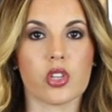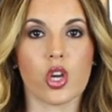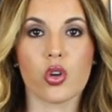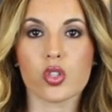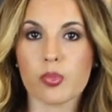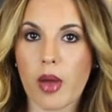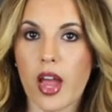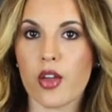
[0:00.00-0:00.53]

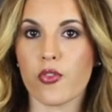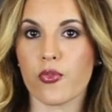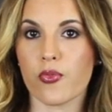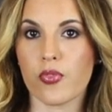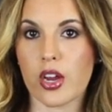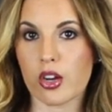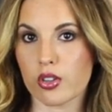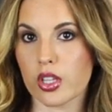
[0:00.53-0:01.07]
goes by
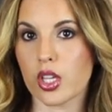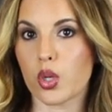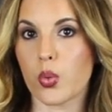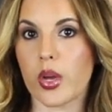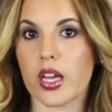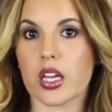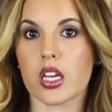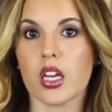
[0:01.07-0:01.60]
fairly
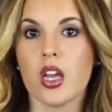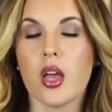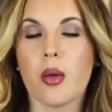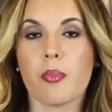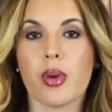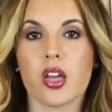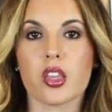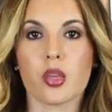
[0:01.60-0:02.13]
quick,
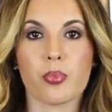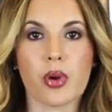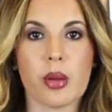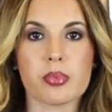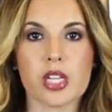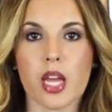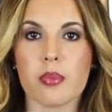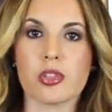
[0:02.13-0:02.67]
but the
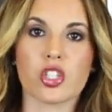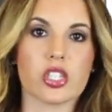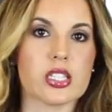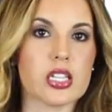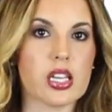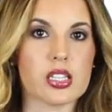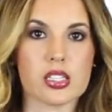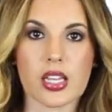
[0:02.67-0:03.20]
prep time, it
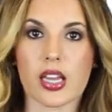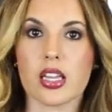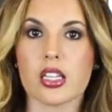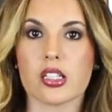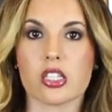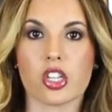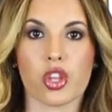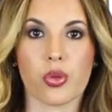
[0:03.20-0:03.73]
just takes
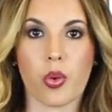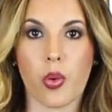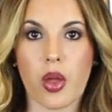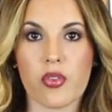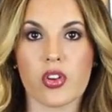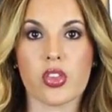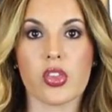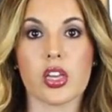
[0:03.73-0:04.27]
seconds to throw
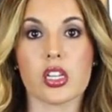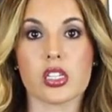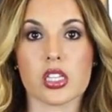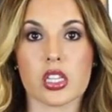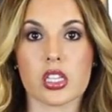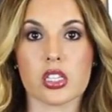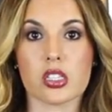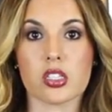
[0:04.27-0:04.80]
everything
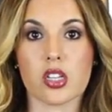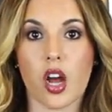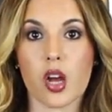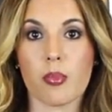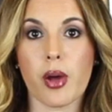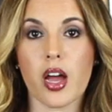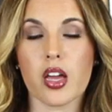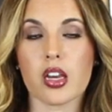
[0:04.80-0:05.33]
into the
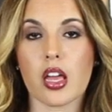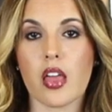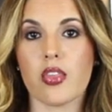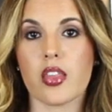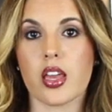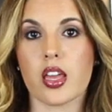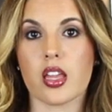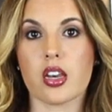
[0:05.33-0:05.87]
stock pot,
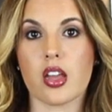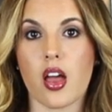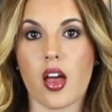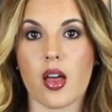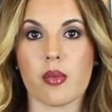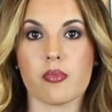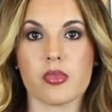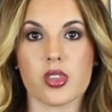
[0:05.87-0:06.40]
and then
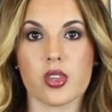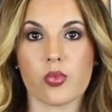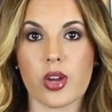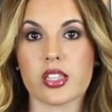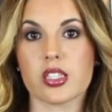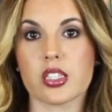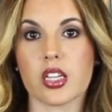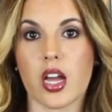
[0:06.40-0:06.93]
um, the
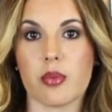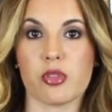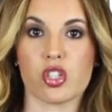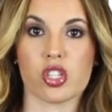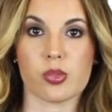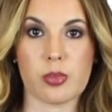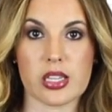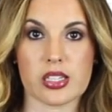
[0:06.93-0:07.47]
rest of the time is
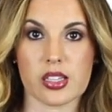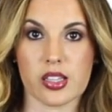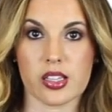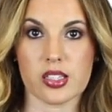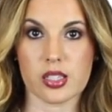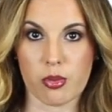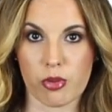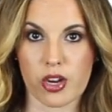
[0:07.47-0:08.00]
just
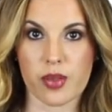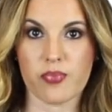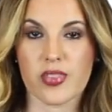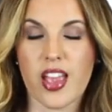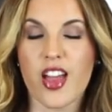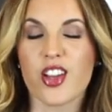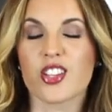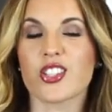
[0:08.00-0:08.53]
basically simmering.
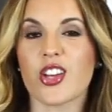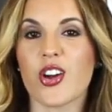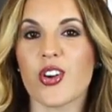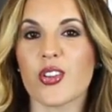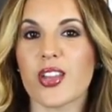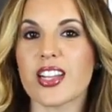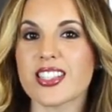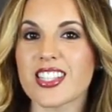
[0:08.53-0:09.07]

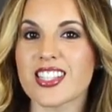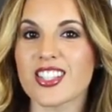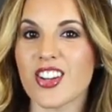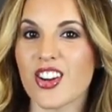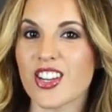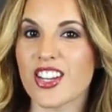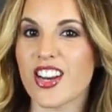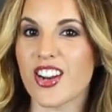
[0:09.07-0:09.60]
So let's get
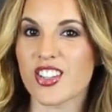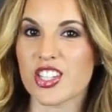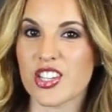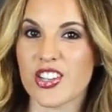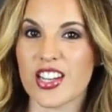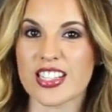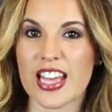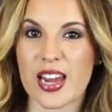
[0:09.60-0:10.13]
started and I'll show
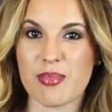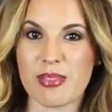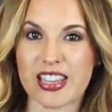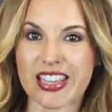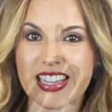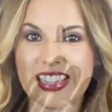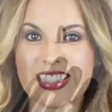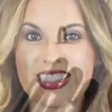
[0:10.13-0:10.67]
you guys how to
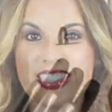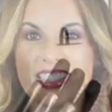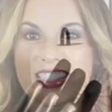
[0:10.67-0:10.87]
make it.